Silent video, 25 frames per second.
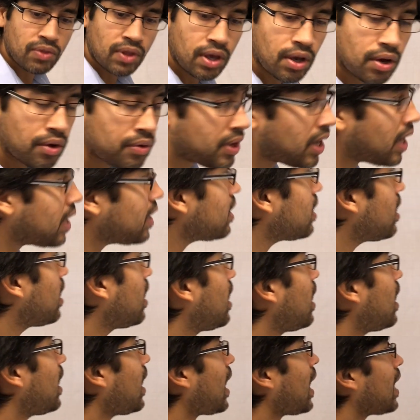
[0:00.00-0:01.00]
Okay,
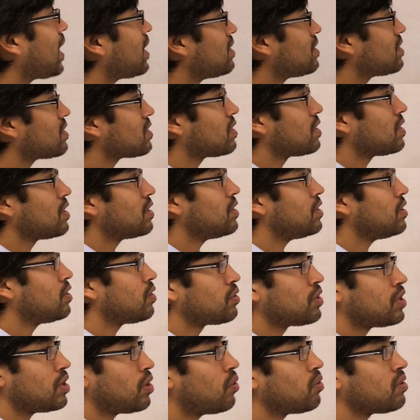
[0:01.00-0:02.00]
and you know,
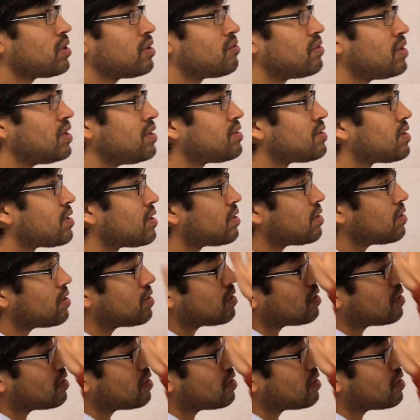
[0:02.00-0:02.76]
the only reason,